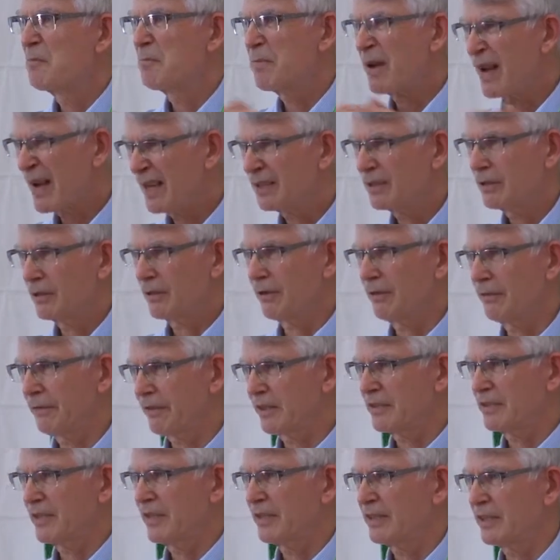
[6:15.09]
part of
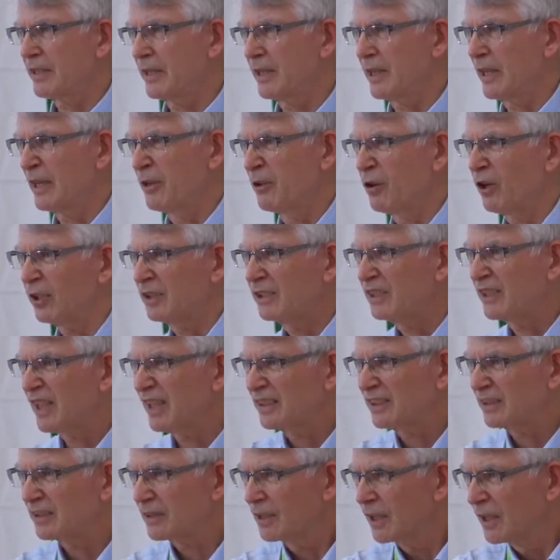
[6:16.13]
the city and not
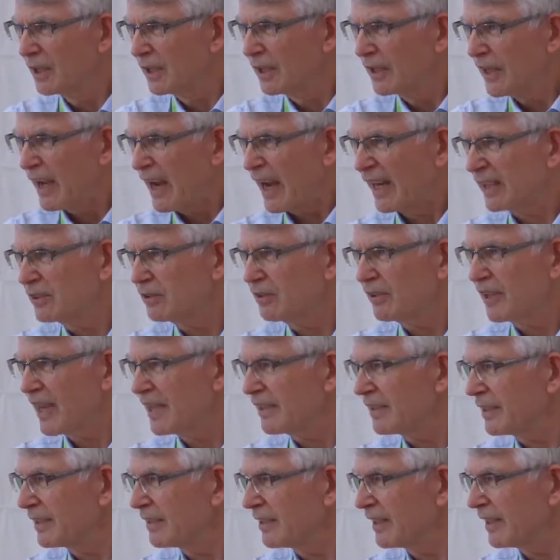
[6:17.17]
just
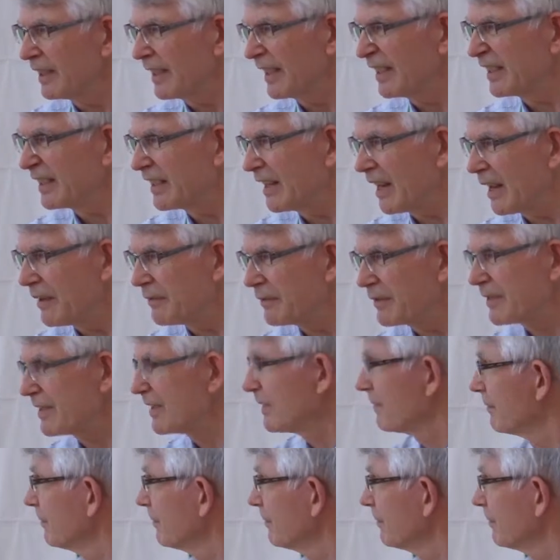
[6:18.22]
isolated enclaves.